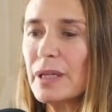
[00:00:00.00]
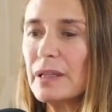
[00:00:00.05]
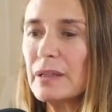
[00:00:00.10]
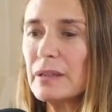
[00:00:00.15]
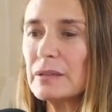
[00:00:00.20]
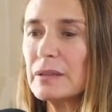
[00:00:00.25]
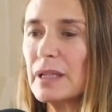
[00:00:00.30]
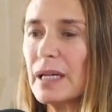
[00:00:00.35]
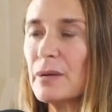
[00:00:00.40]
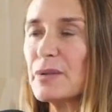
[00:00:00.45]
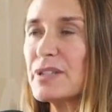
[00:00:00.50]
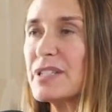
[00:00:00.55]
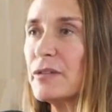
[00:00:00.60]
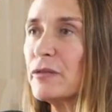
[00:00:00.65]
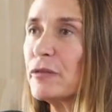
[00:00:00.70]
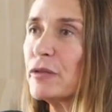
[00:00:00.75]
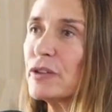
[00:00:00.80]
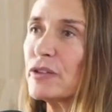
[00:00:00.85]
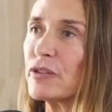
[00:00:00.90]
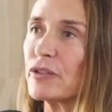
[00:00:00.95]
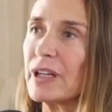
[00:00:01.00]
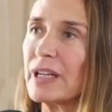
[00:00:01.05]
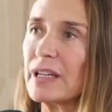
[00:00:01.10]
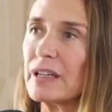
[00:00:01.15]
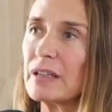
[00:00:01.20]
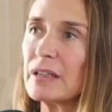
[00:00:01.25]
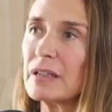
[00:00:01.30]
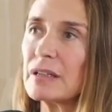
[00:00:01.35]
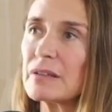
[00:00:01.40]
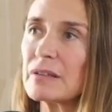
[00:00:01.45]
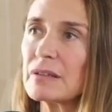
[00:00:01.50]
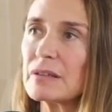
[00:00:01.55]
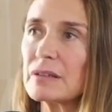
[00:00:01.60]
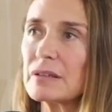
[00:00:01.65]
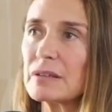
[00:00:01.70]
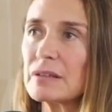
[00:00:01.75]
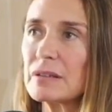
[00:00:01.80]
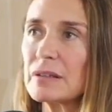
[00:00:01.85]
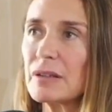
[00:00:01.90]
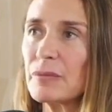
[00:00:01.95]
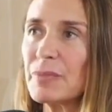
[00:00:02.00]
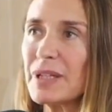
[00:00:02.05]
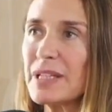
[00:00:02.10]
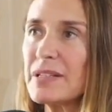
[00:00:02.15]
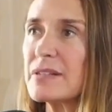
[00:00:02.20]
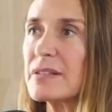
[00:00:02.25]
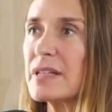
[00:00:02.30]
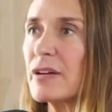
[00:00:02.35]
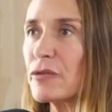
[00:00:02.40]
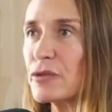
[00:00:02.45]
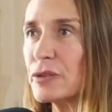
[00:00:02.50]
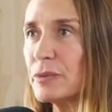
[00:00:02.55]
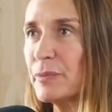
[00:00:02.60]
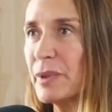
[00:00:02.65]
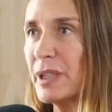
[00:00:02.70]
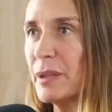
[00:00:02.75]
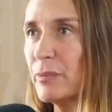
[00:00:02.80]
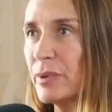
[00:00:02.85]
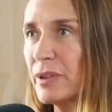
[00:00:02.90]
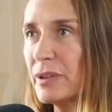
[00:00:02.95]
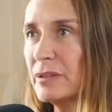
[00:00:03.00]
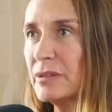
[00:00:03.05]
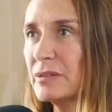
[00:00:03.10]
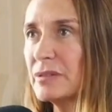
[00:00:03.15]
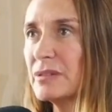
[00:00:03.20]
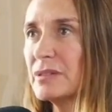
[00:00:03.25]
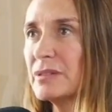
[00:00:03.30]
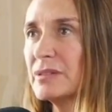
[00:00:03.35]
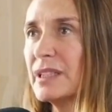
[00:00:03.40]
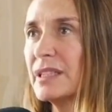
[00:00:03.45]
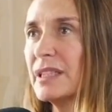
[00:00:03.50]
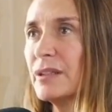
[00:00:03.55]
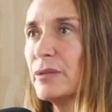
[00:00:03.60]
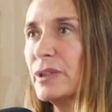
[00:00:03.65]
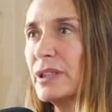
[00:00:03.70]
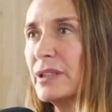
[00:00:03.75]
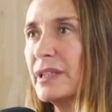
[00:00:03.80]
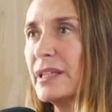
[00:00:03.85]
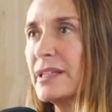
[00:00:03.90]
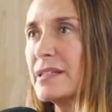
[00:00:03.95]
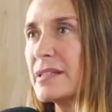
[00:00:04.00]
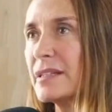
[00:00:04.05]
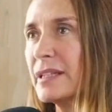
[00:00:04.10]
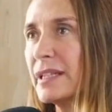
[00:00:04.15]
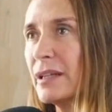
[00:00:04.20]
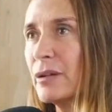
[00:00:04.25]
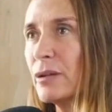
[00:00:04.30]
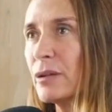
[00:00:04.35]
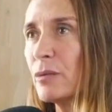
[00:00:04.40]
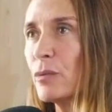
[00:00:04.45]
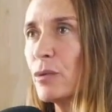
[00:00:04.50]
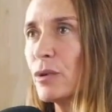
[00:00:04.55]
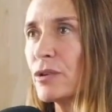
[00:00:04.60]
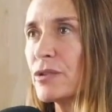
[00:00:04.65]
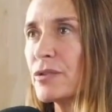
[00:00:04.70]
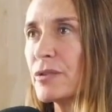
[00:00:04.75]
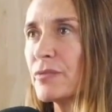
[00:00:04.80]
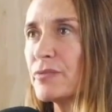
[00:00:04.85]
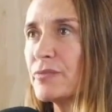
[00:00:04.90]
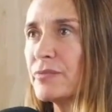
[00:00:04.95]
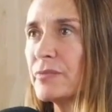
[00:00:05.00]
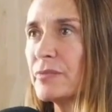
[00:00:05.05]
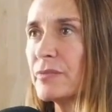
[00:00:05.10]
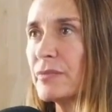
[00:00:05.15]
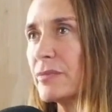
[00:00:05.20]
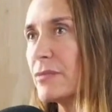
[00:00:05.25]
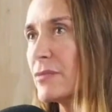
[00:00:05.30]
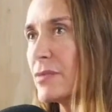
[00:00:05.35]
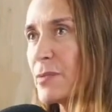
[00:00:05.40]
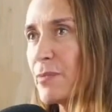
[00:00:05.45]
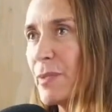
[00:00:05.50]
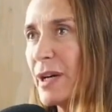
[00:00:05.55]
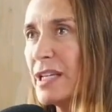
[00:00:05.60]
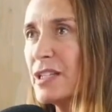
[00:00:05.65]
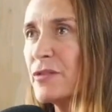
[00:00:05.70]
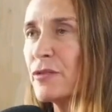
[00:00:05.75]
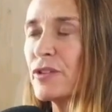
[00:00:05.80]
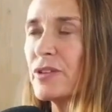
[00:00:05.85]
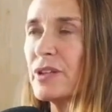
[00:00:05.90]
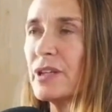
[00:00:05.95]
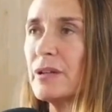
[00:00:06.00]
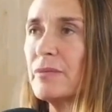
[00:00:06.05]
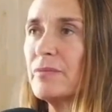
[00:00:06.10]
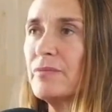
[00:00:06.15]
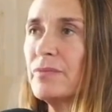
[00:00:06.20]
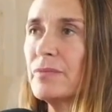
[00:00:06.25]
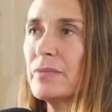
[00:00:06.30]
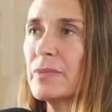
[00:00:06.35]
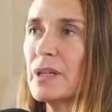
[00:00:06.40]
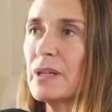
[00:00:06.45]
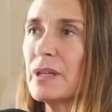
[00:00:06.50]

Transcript: Well, I was infiltrated by several people that I realized later were spies for them.